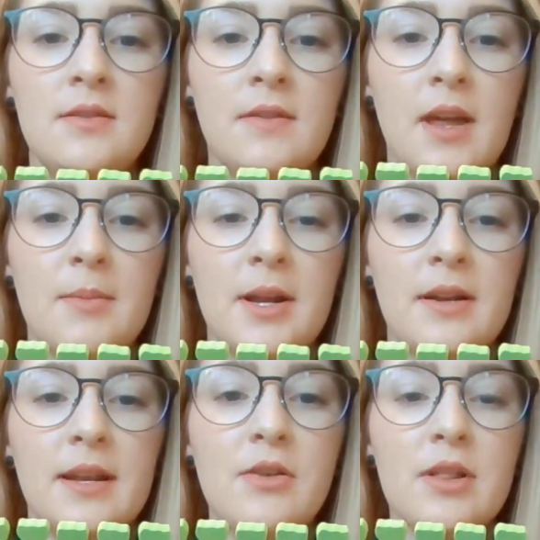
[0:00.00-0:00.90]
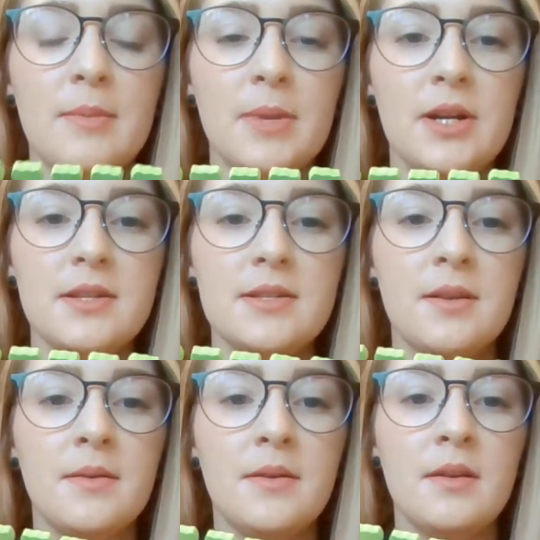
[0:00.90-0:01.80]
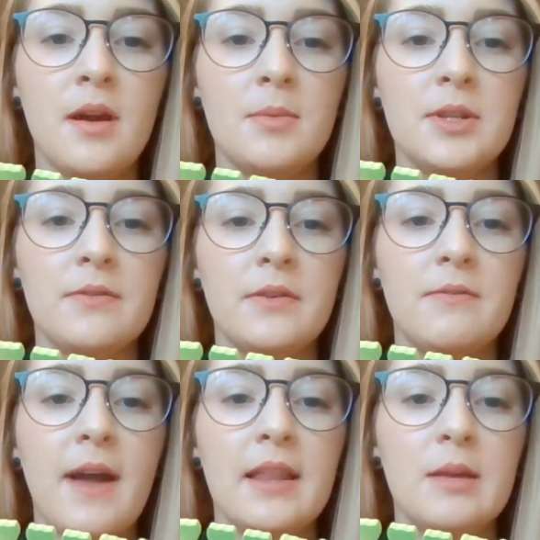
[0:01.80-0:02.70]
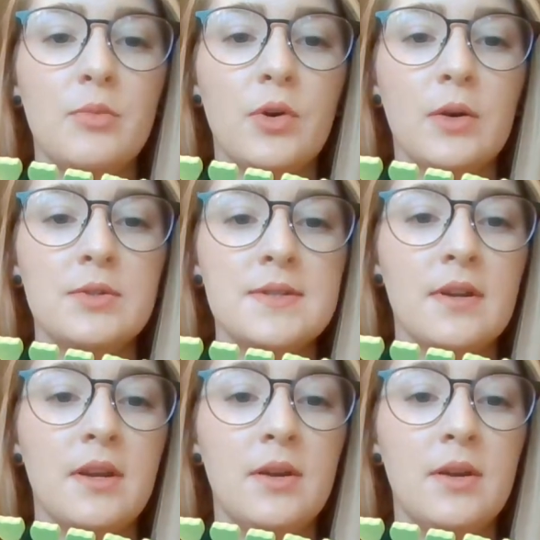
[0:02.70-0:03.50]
Got a pair of nail clippers, a couple different filing boards,